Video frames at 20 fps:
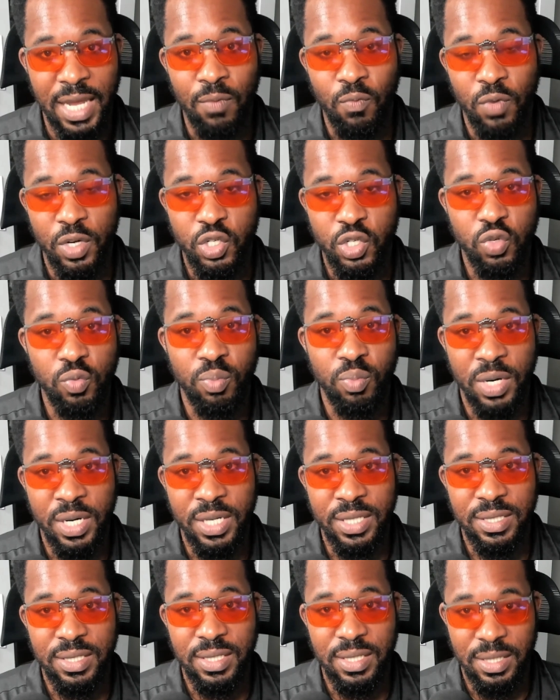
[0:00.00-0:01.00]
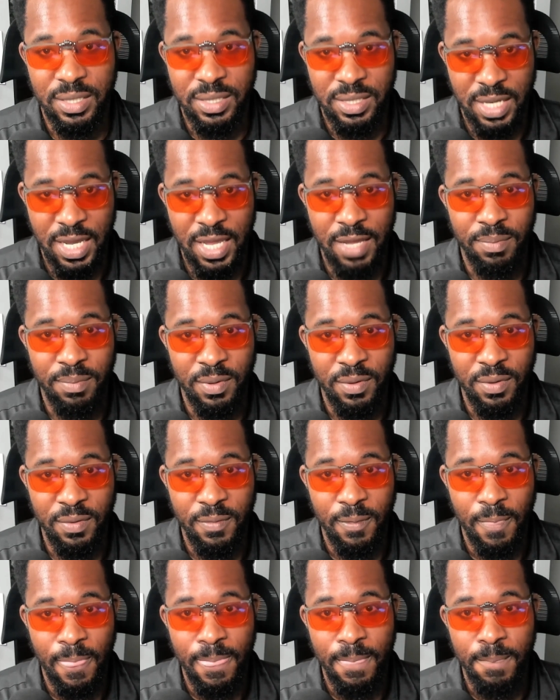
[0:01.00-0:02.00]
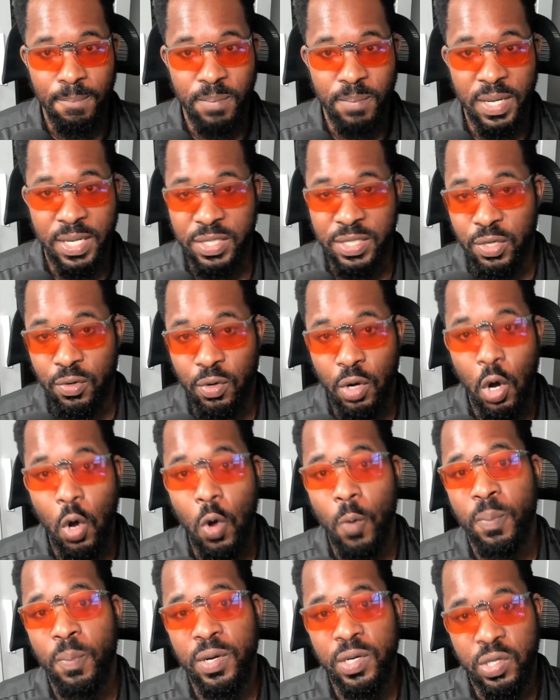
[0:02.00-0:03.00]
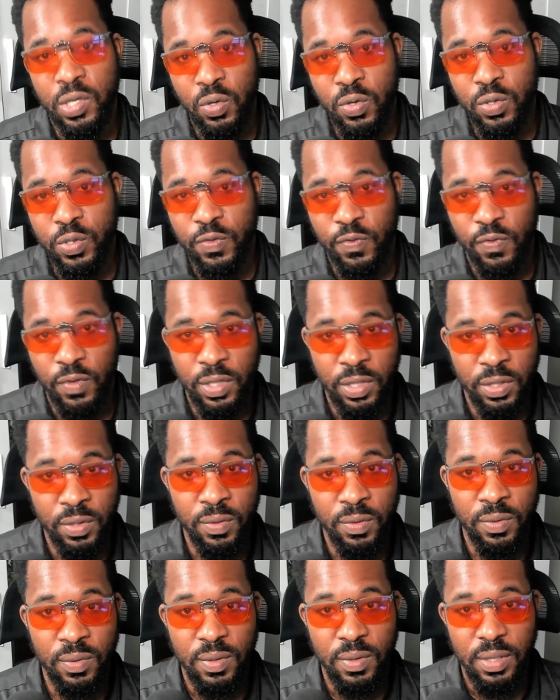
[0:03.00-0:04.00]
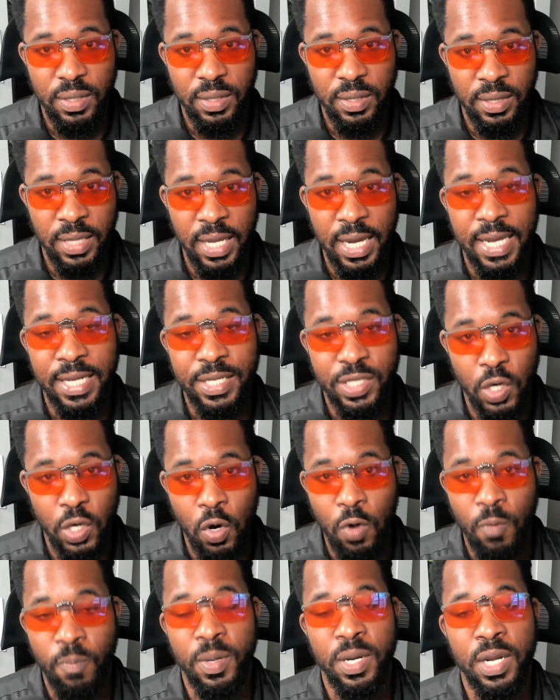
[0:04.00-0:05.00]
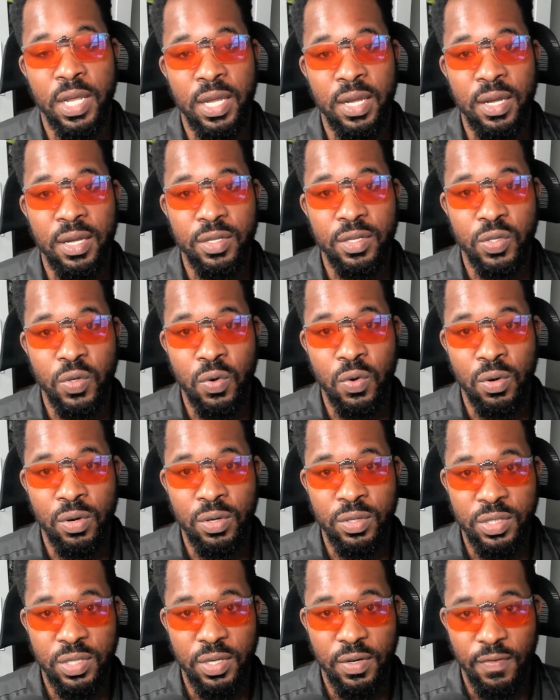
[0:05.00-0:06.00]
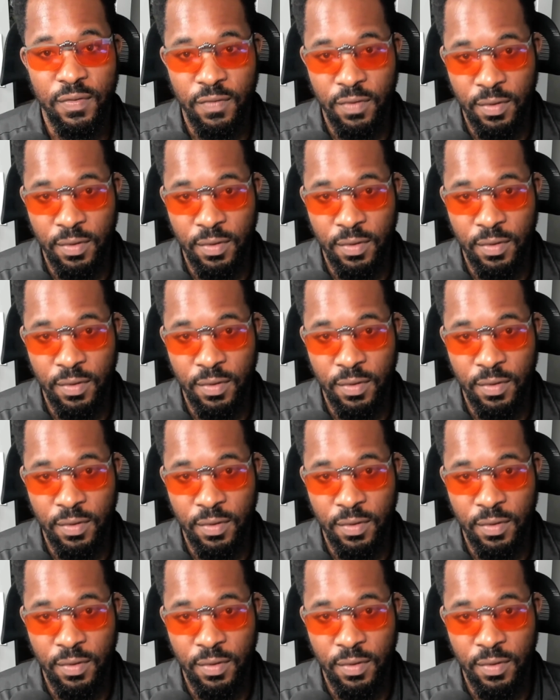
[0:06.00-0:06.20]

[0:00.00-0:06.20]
what you bring to the table, because it will open doors for you like it's opening doors for